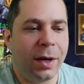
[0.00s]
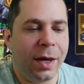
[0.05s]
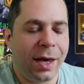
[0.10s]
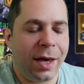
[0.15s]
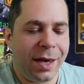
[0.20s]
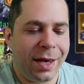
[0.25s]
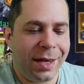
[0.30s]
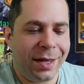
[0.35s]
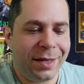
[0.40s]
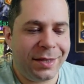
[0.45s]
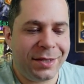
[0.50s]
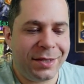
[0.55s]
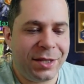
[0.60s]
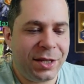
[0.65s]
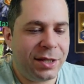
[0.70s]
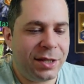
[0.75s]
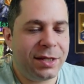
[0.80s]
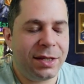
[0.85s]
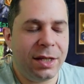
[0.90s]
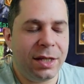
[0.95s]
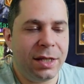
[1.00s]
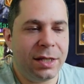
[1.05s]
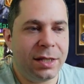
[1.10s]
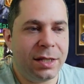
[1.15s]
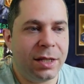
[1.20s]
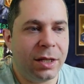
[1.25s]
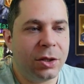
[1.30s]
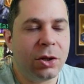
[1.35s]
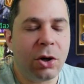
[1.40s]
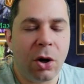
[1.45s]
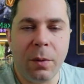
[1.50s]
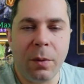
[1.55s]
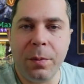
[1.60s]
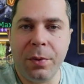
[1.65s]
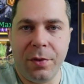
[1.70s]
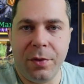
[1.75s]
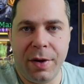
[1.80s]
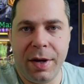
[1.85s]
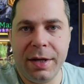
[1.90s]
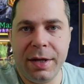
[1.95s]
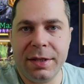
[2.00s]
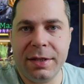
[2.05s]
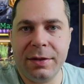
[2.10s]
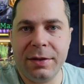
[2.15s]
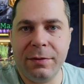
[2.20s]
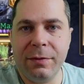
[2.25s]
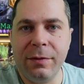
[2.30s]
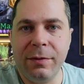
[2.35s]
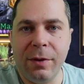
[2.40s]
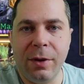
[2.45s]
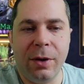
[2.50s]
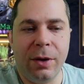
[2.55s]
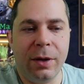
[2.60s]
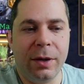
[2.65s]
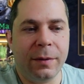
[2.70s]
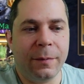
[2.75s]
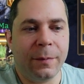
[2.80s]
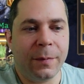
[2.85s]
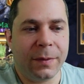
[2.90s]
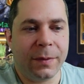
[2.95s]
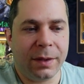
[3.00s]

and this is the drop rates for